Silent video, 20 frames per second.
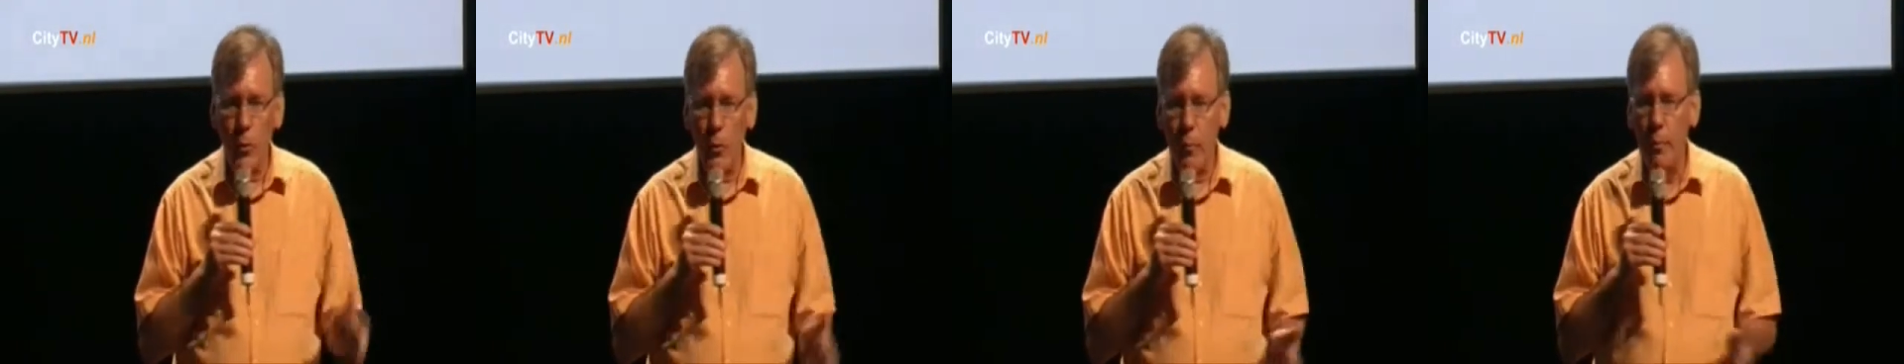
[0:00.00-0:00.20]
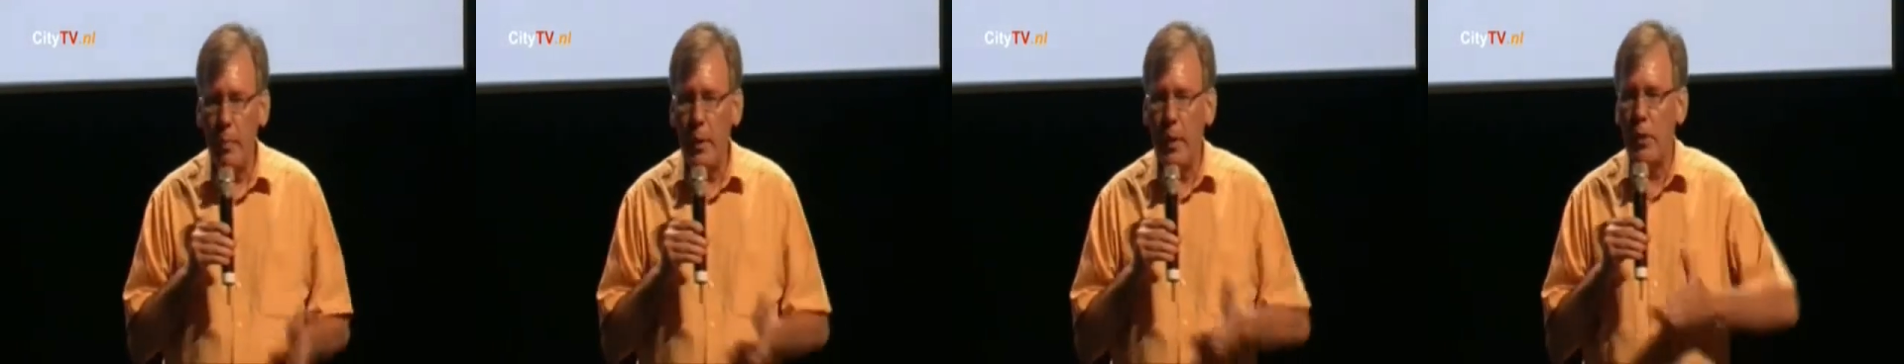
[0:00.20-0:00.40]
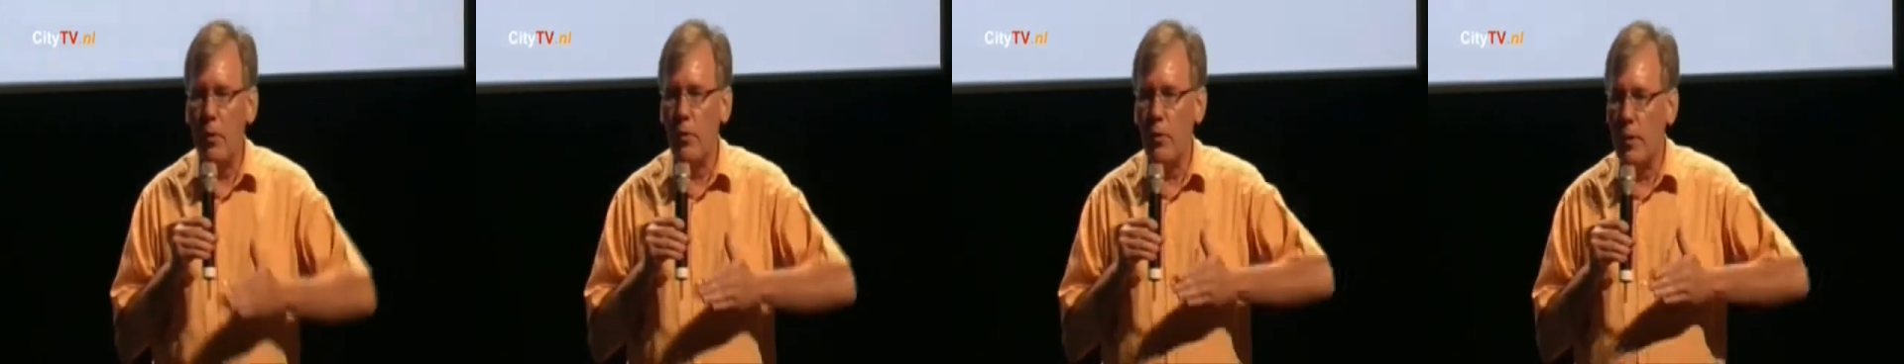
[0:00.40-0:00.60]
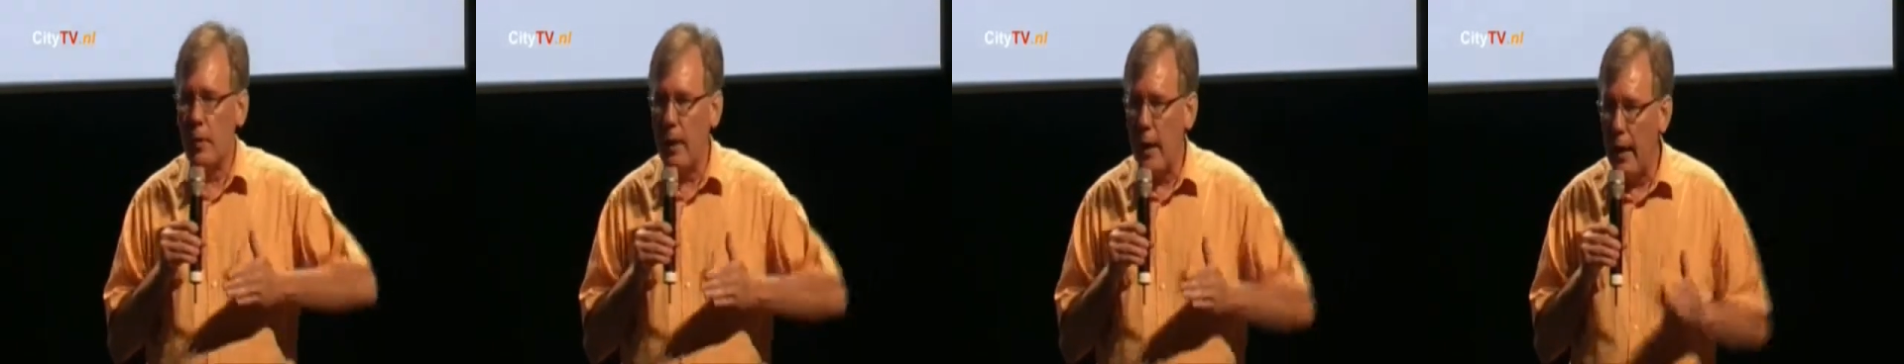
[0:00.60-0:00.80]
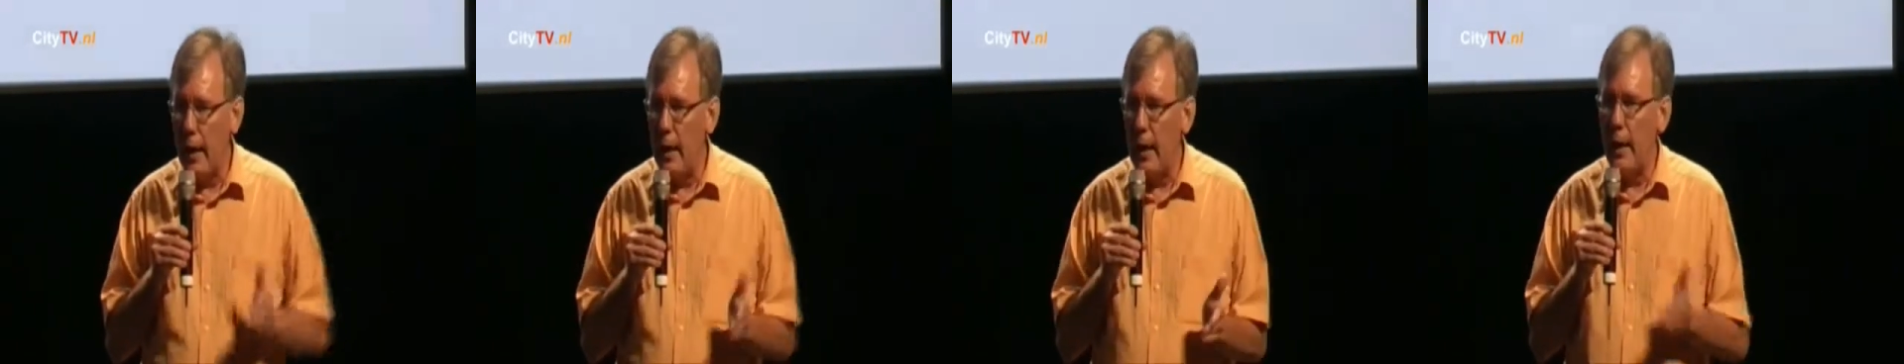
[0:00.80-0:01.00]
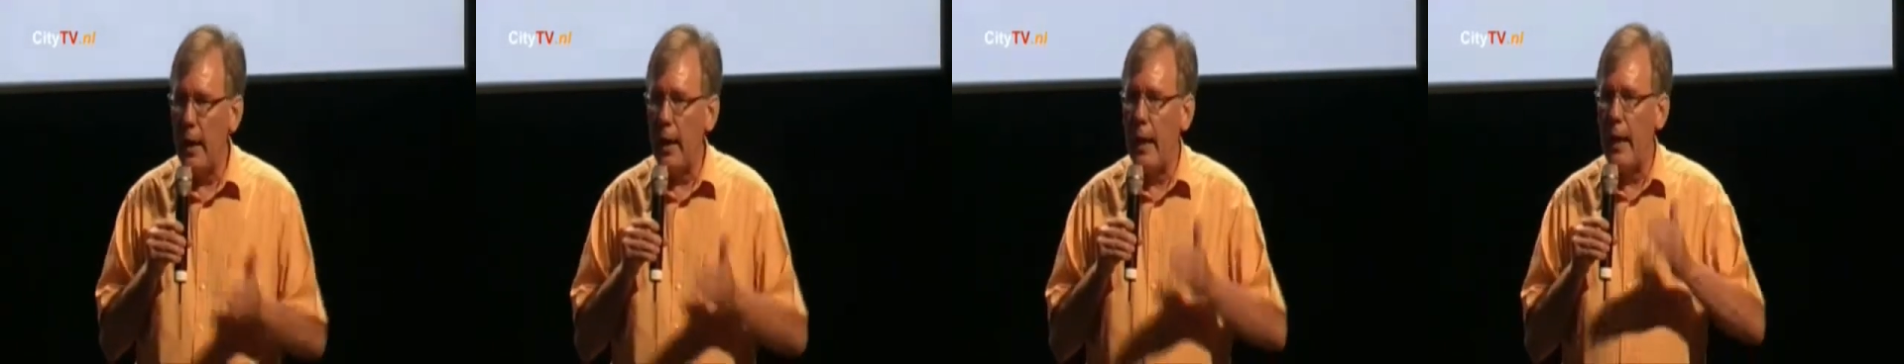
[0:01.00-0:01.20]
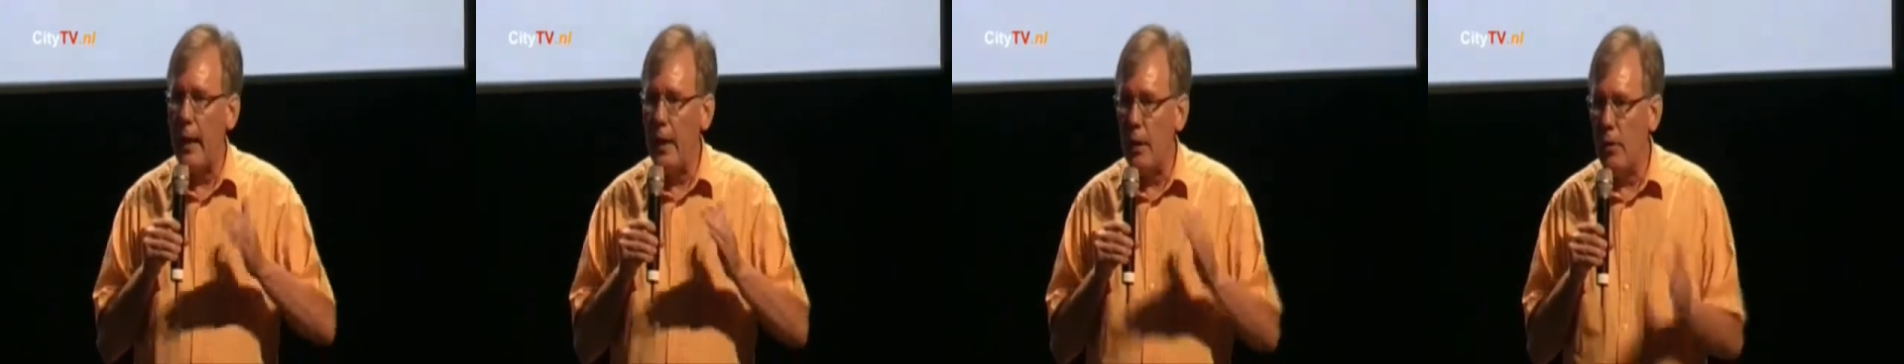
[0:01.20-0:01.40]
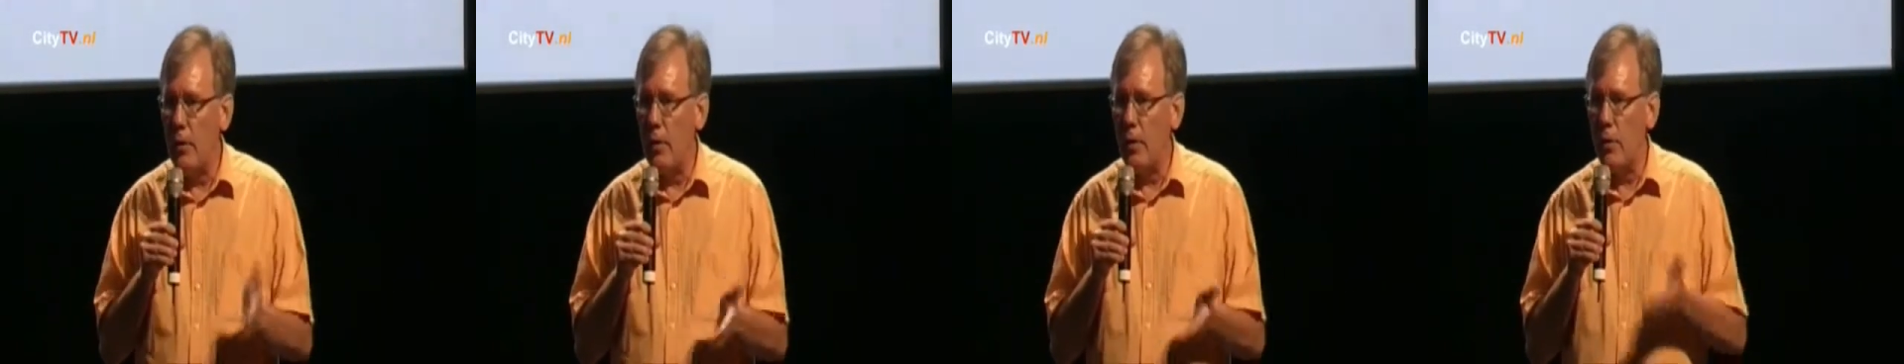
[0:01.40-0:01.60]
to be staying
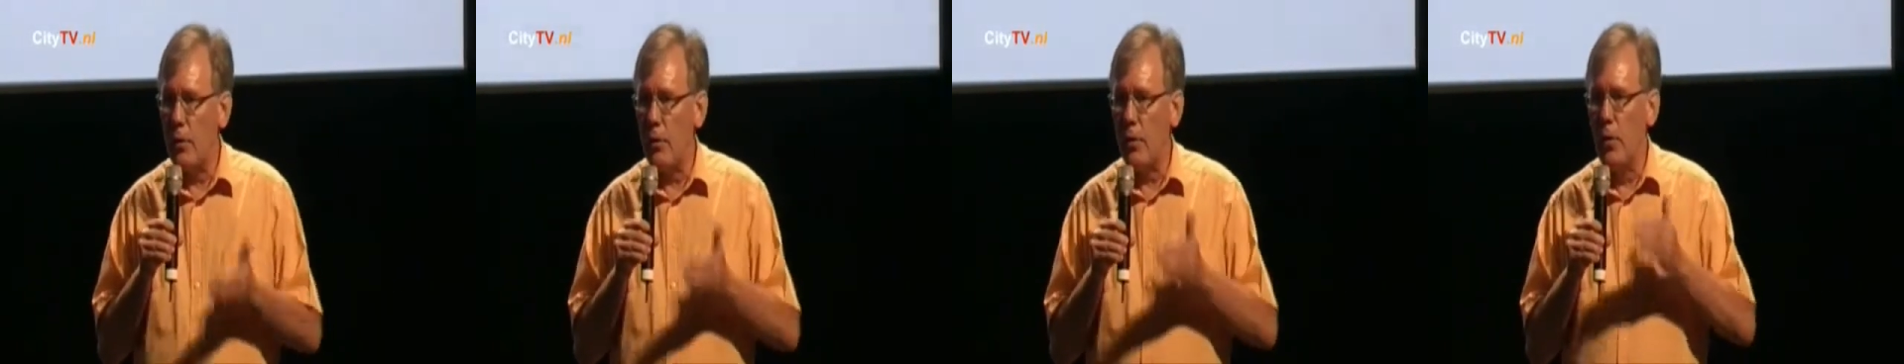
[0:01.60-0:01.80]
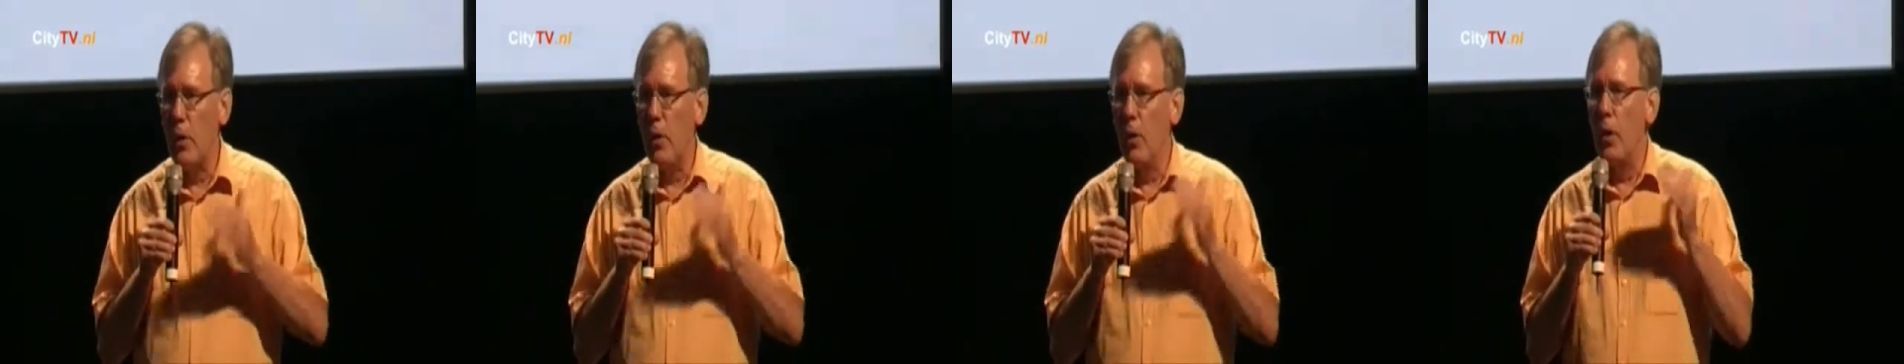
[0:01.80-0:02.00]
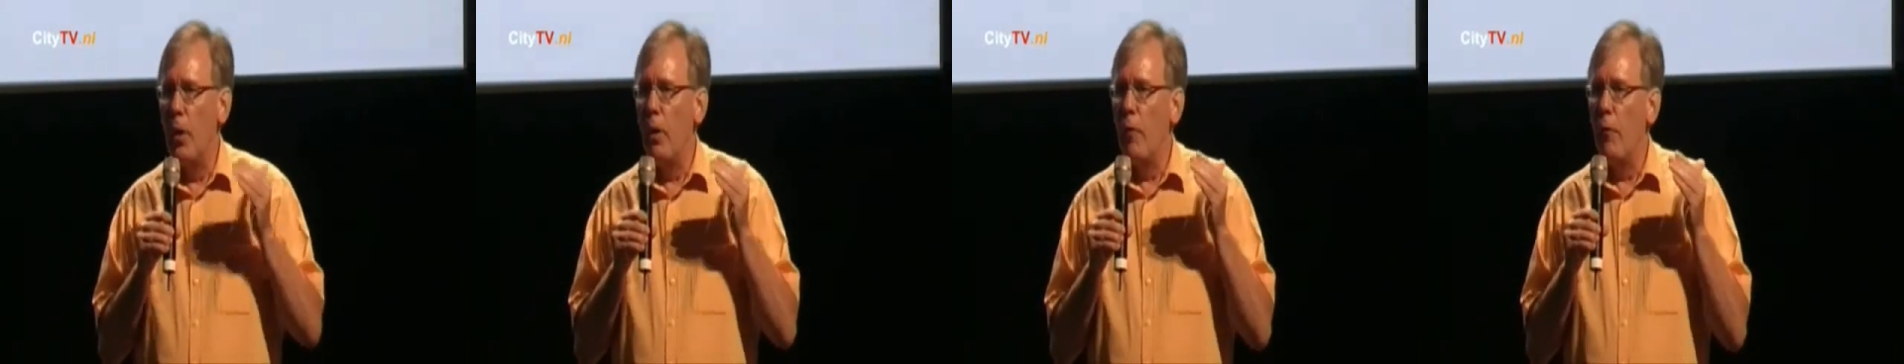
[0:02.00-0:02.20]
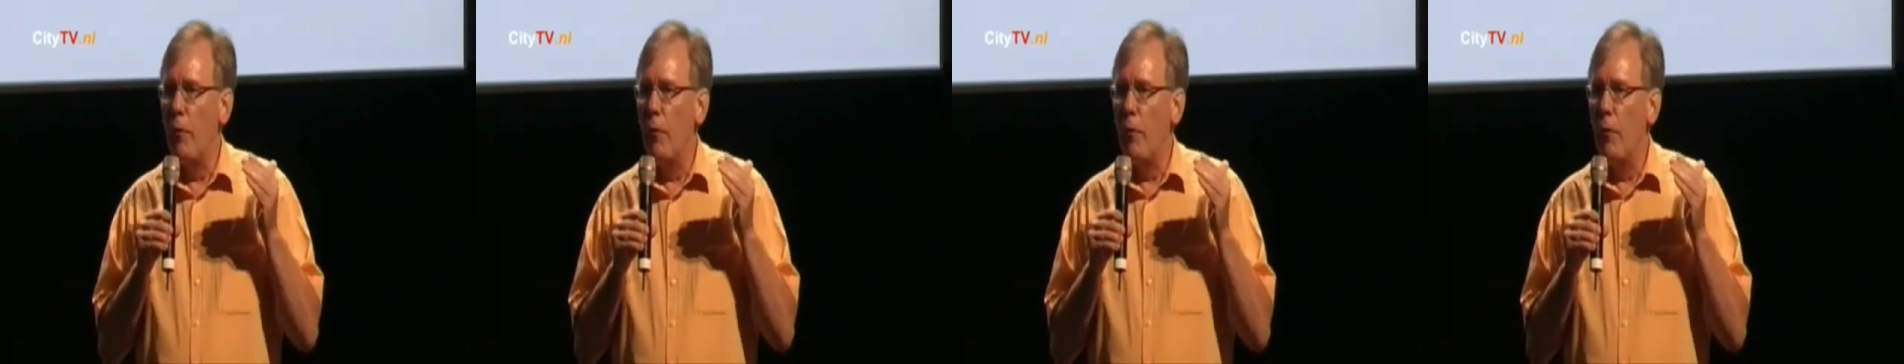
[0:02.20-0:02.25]
in this